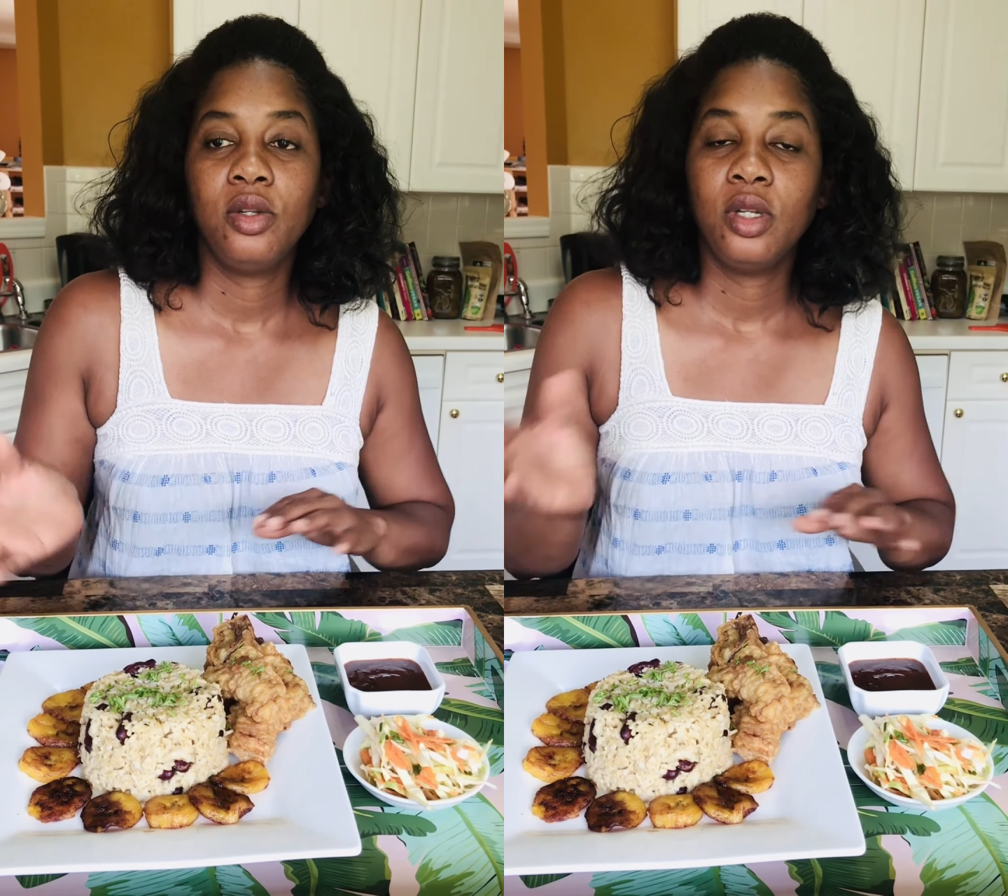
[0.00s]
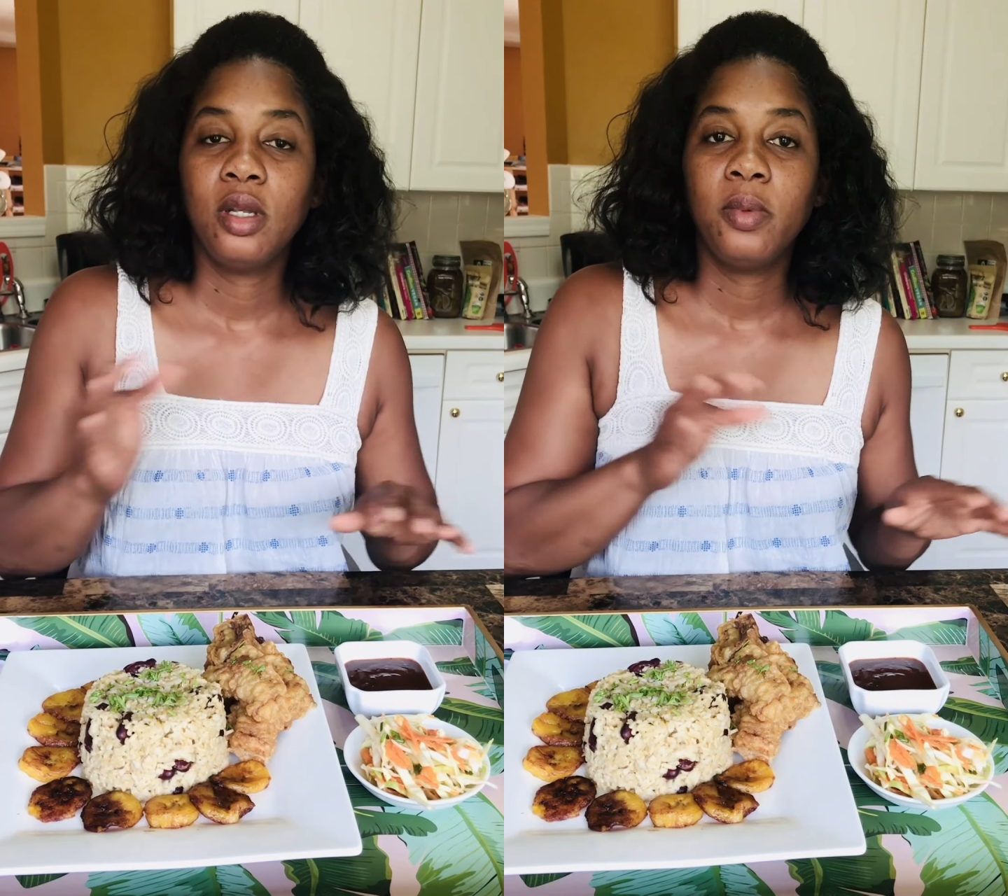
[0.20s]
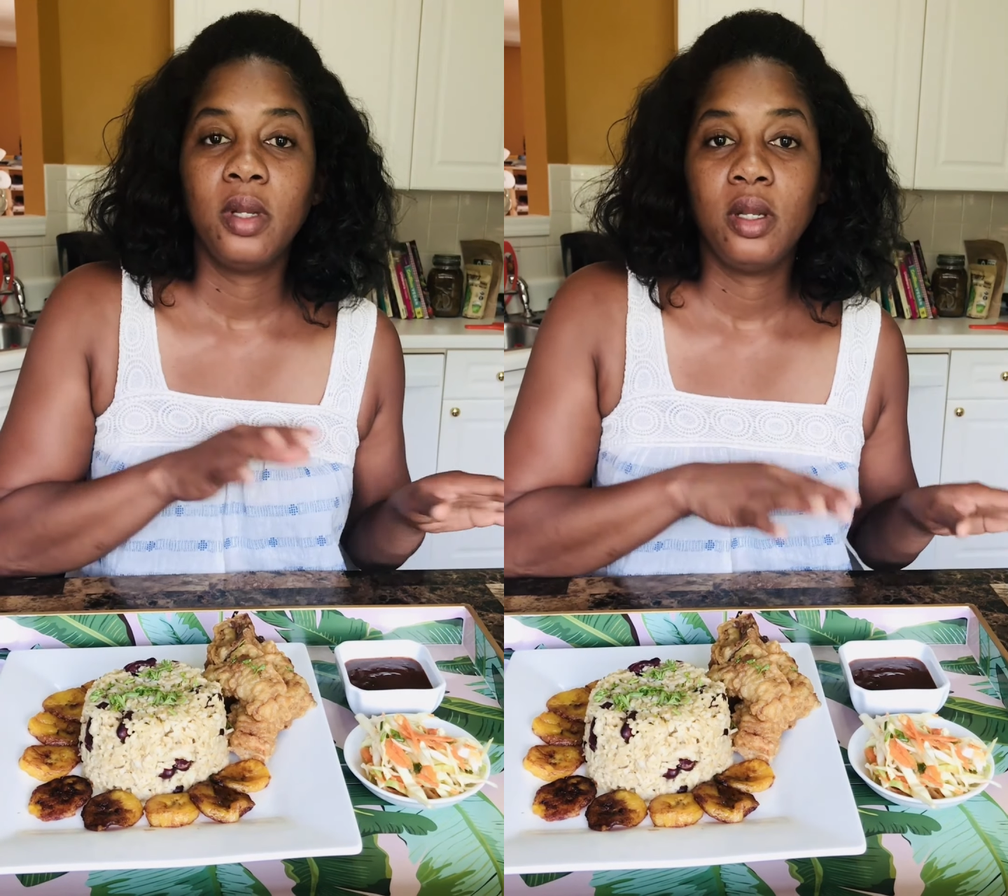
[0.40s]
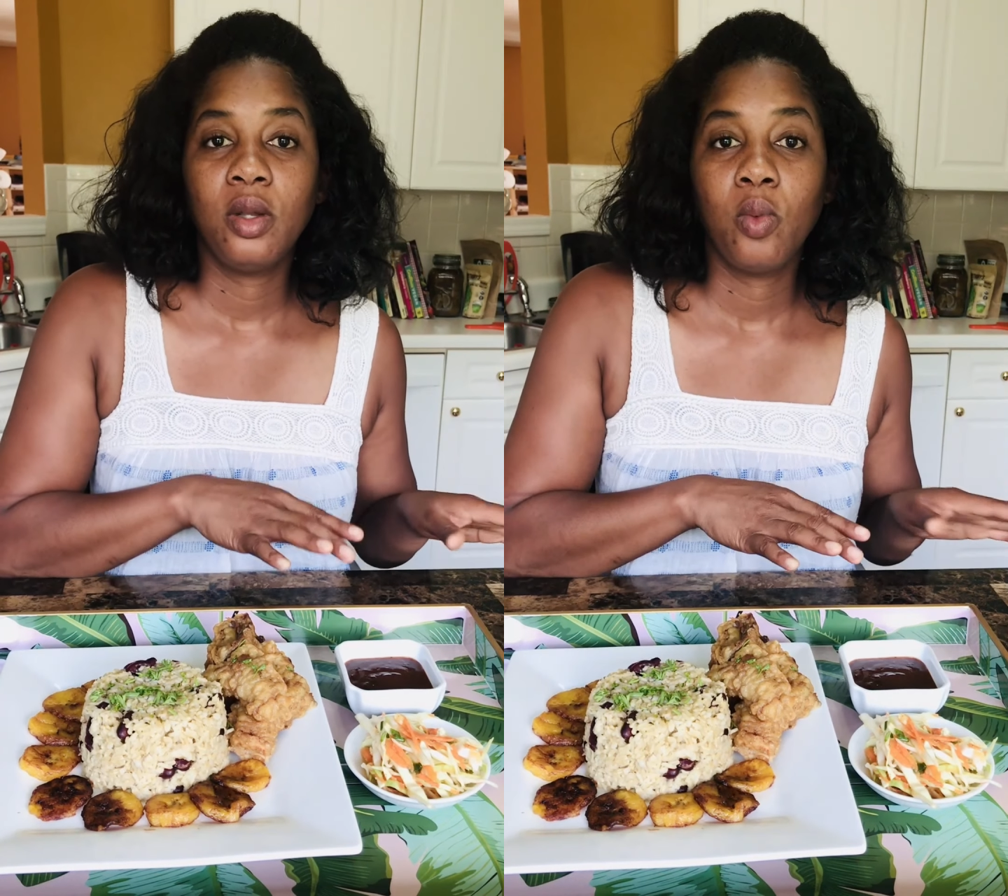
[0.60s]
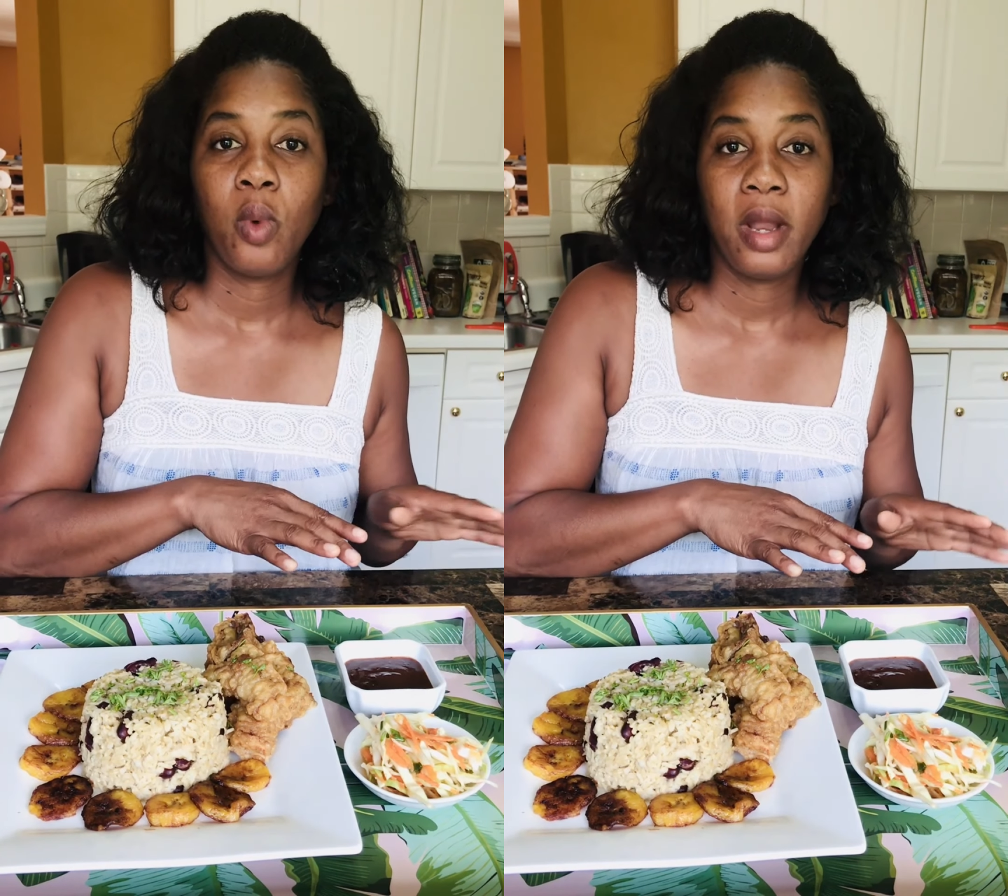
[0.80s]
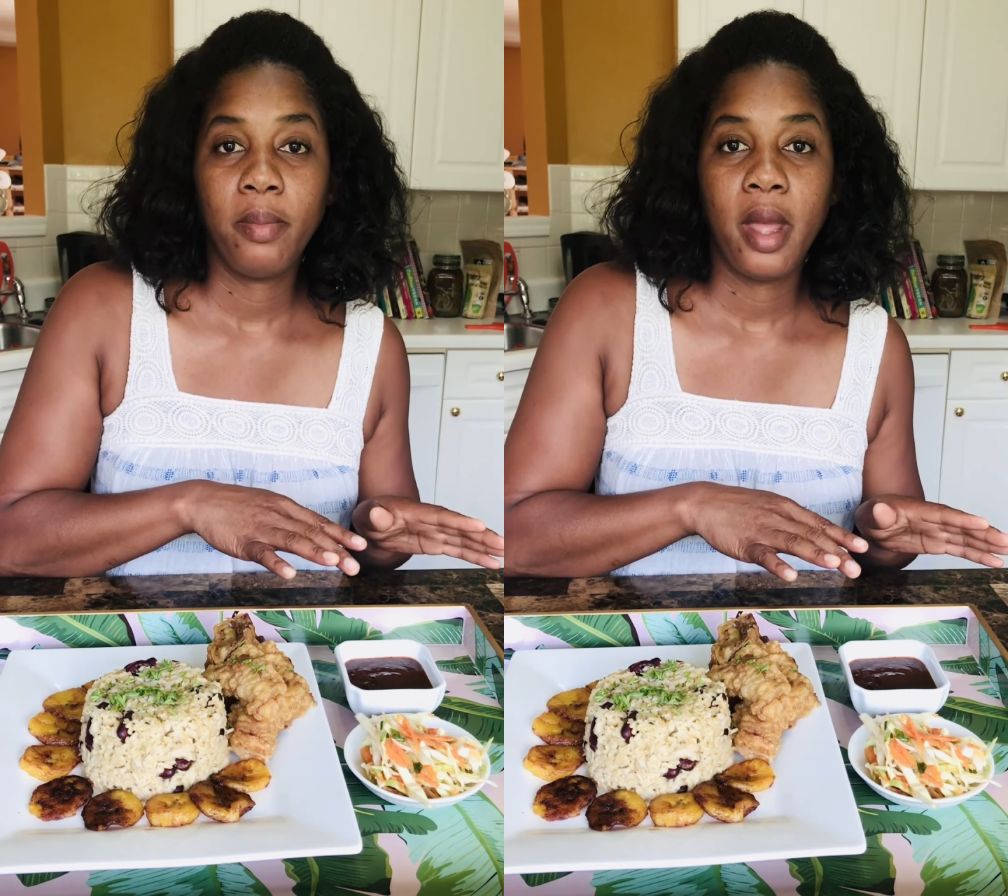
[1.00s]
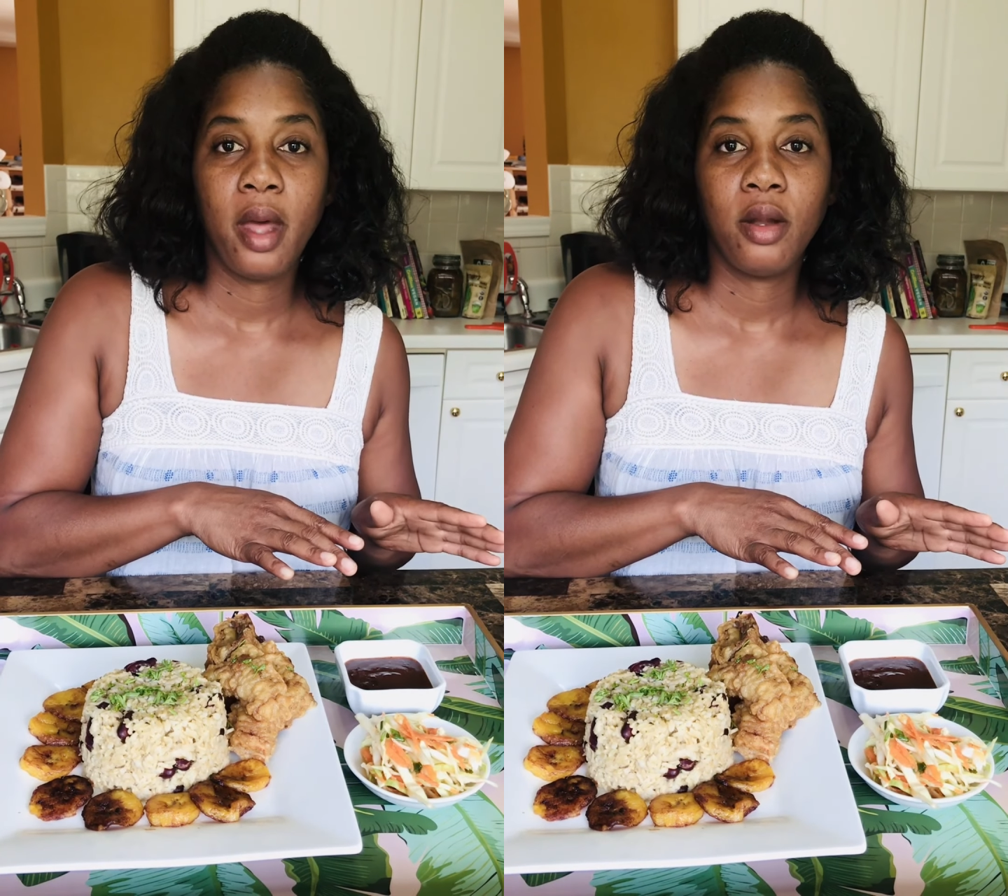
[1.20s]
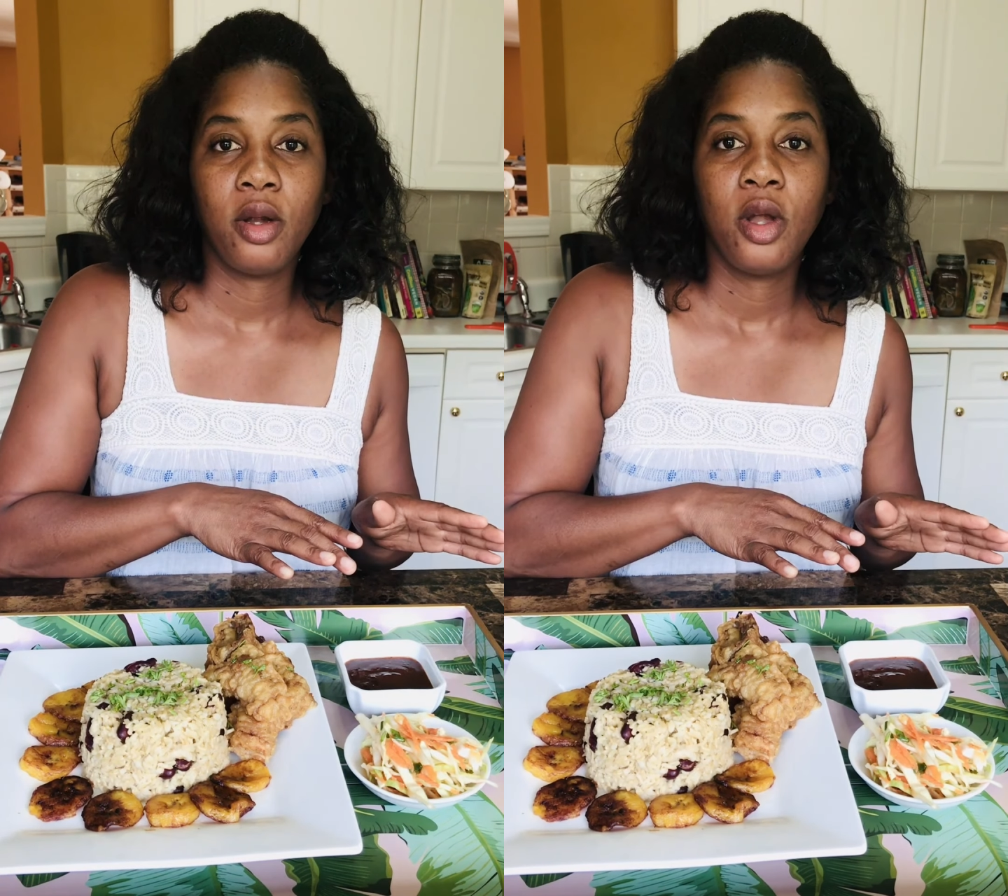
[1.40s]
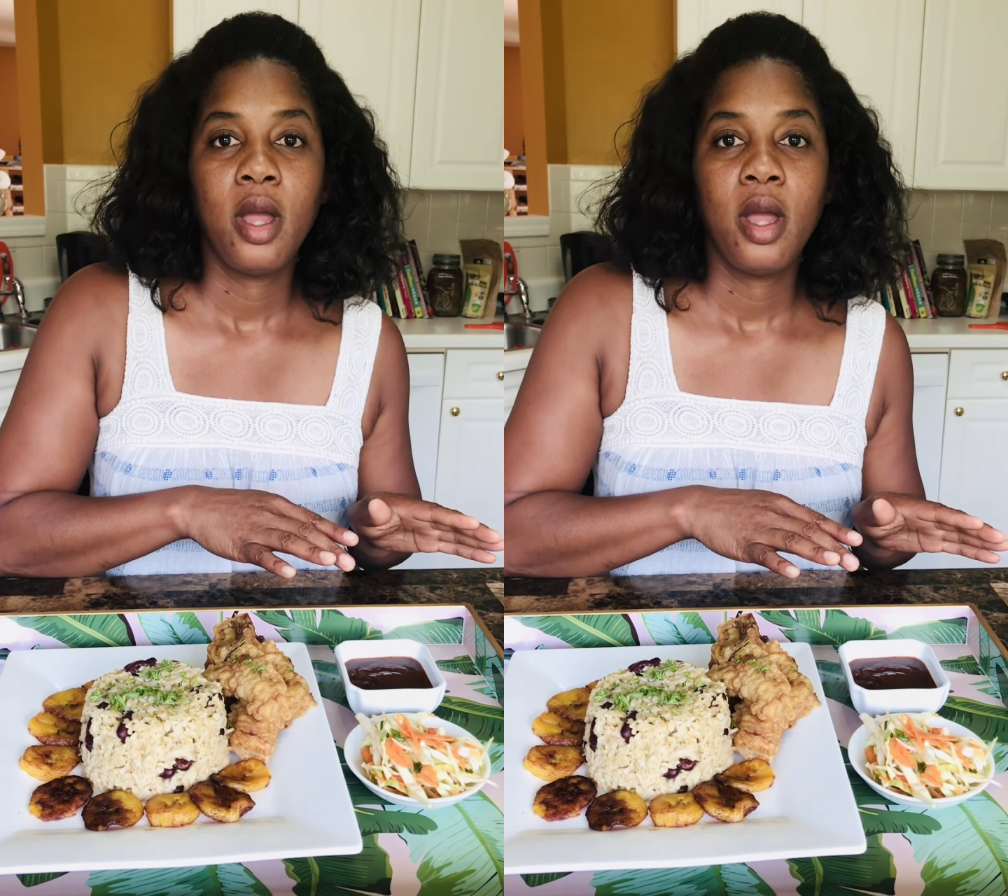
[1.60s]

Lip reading: to dip it in the wet batter